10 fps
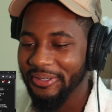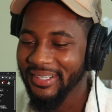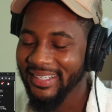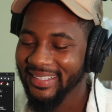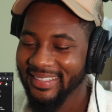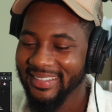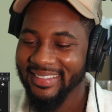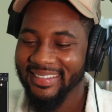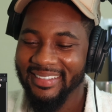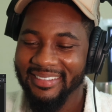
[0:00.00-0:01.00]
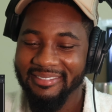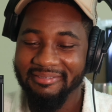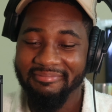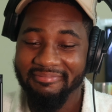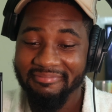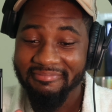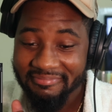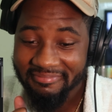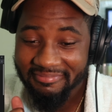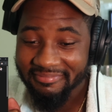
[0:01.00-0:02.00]
Now I just hustle and grind and
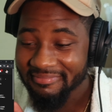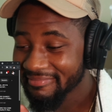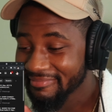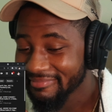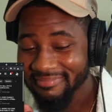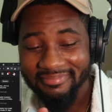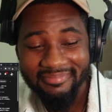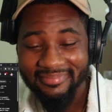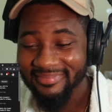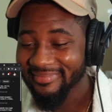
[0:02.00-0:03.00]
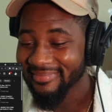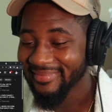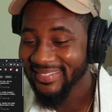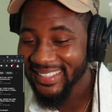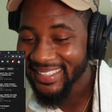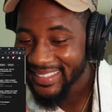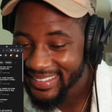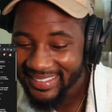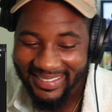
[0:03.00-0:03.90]
stack it to all of my muscles and soul. Oh God.